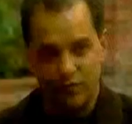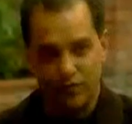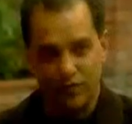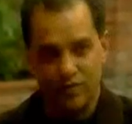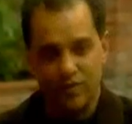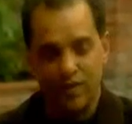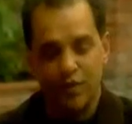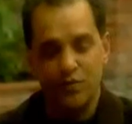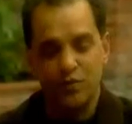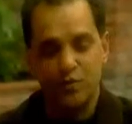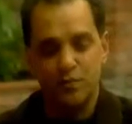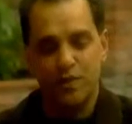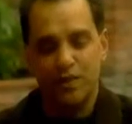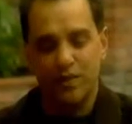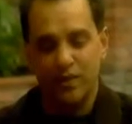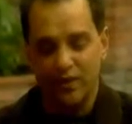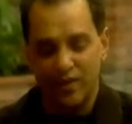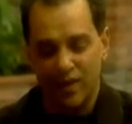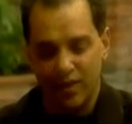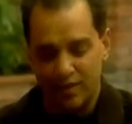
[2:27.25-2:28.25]
was speaking the
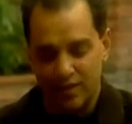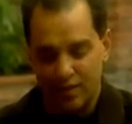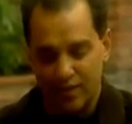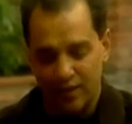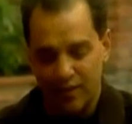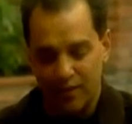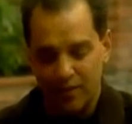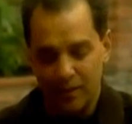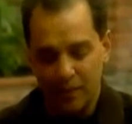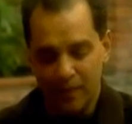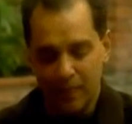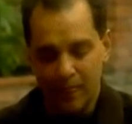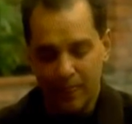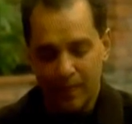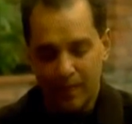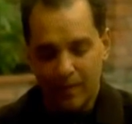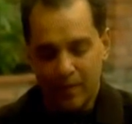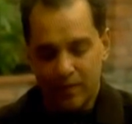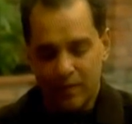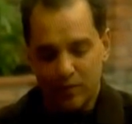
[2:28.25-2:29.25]
other day
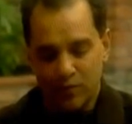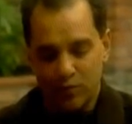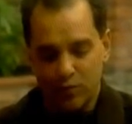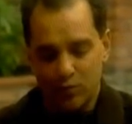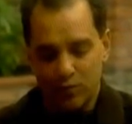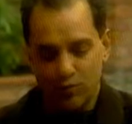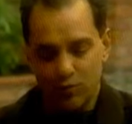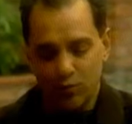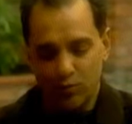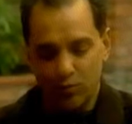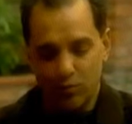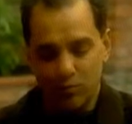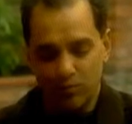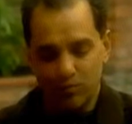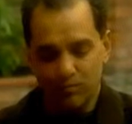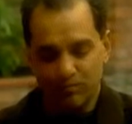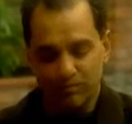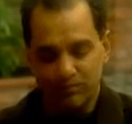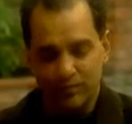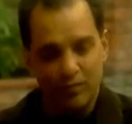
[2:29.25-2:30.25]
to
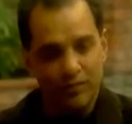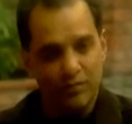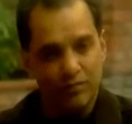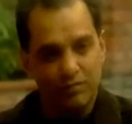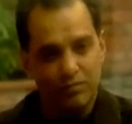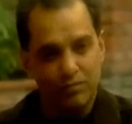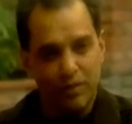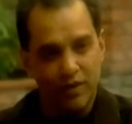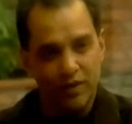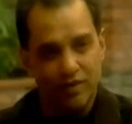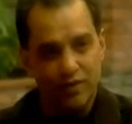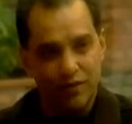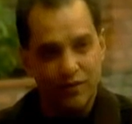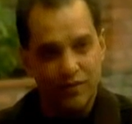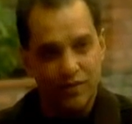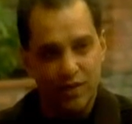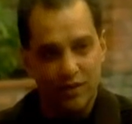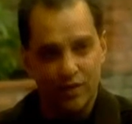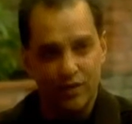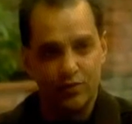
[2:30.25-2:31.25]
Pandit Ravi
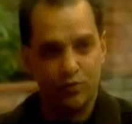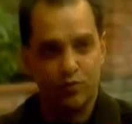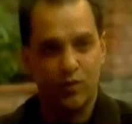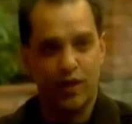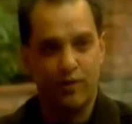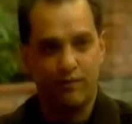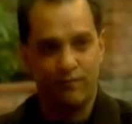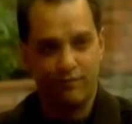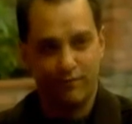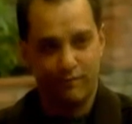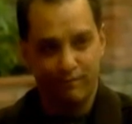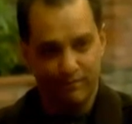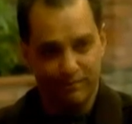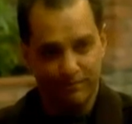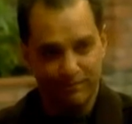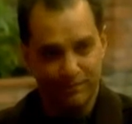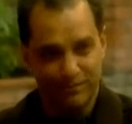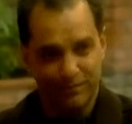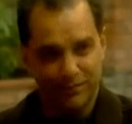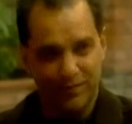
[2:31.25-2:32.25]
Shankar's wife.
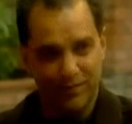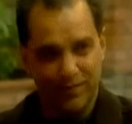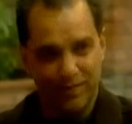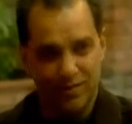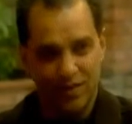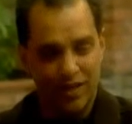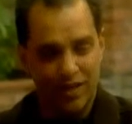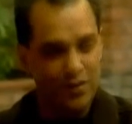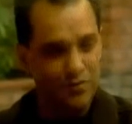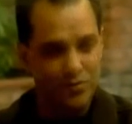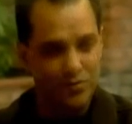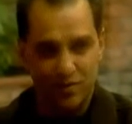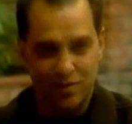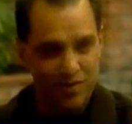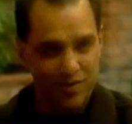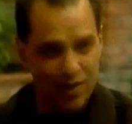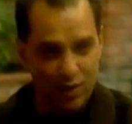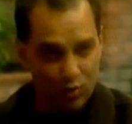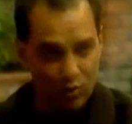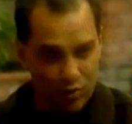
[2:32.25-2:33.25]
She comes from the south.
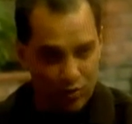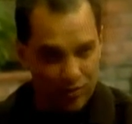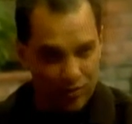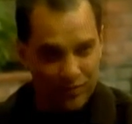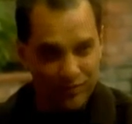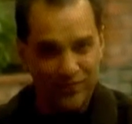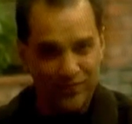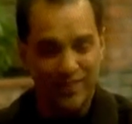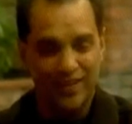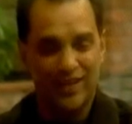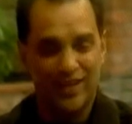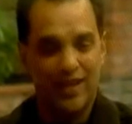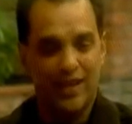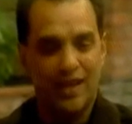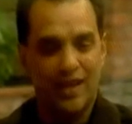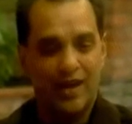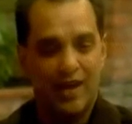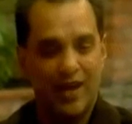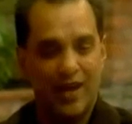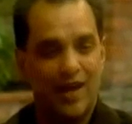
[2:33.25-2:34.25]

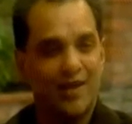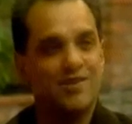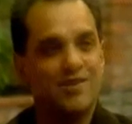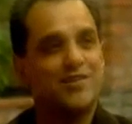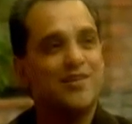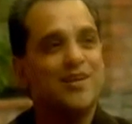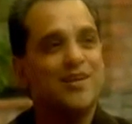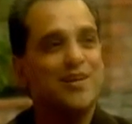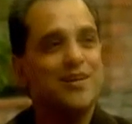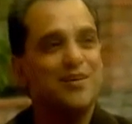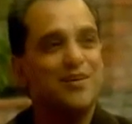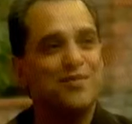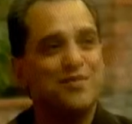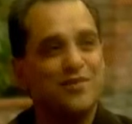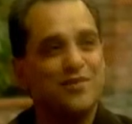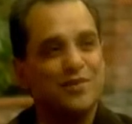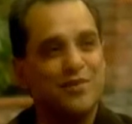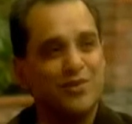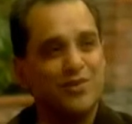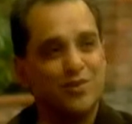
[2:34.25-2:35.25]
And she
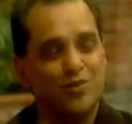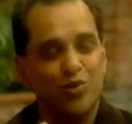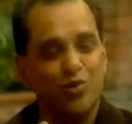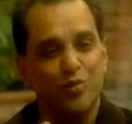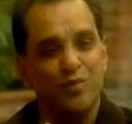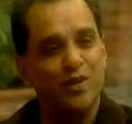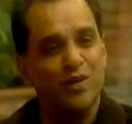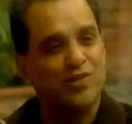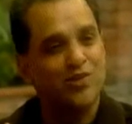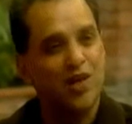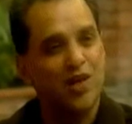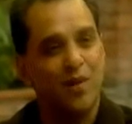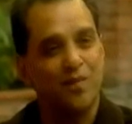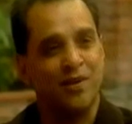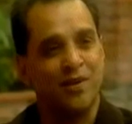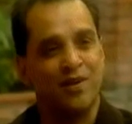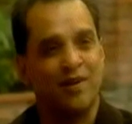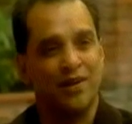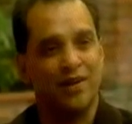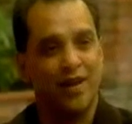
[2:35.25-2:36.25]
told me a charming
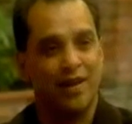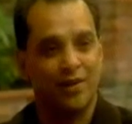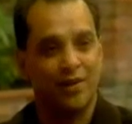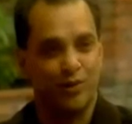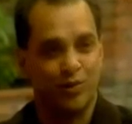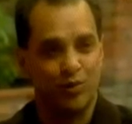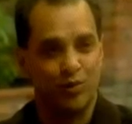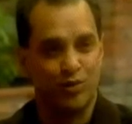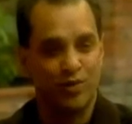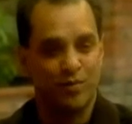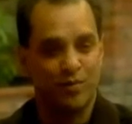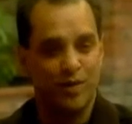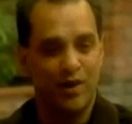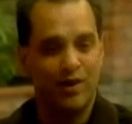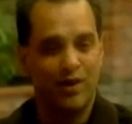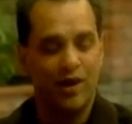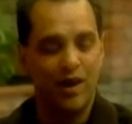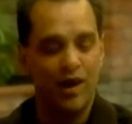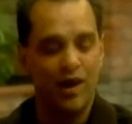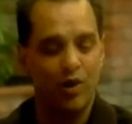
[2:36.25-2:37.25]
little anecdote about
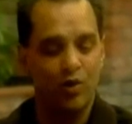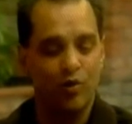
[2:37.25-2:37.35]
how